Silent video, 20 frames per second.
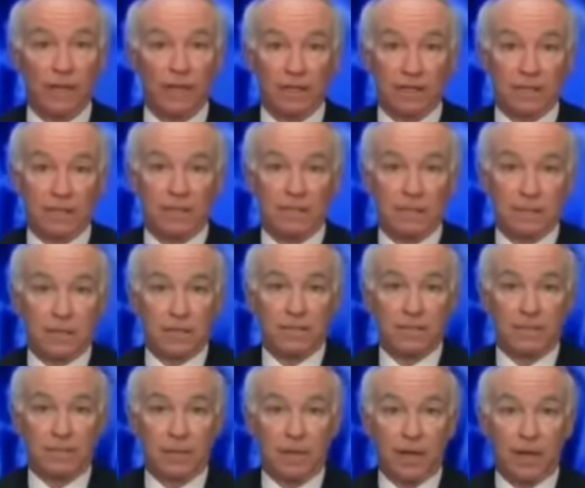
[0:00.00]

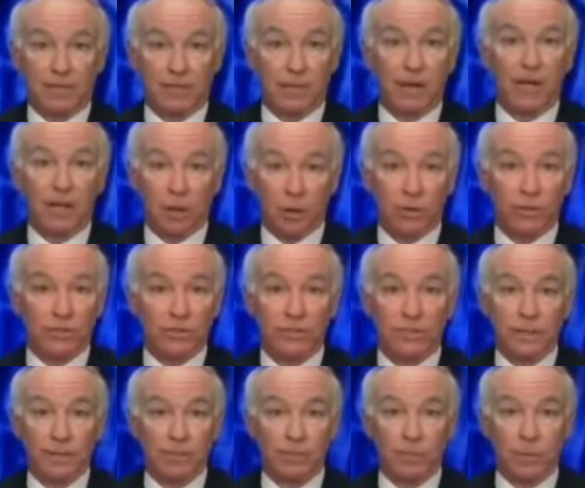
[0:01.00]
system of gun
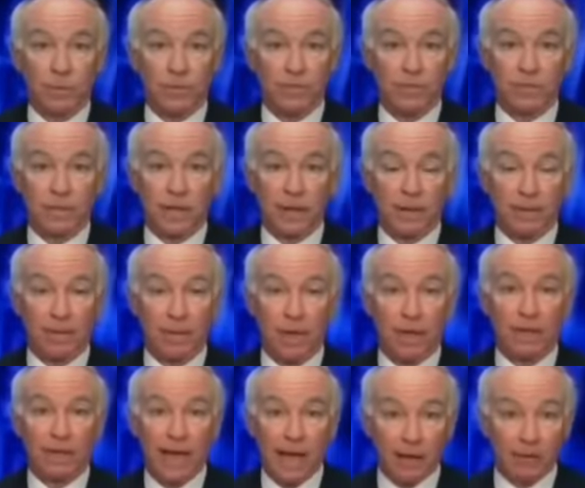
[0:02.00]
ownership, which
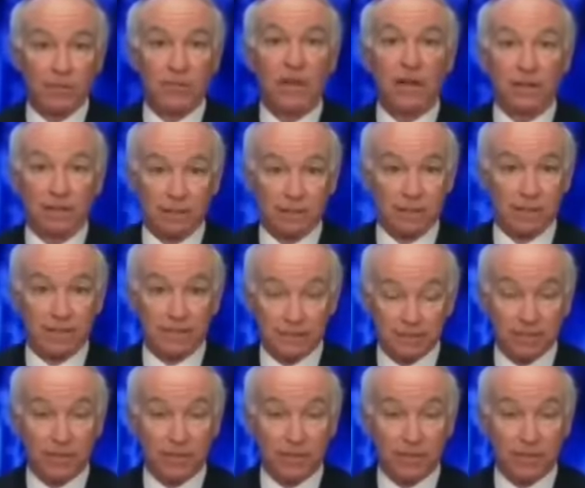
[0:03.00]
allows guns,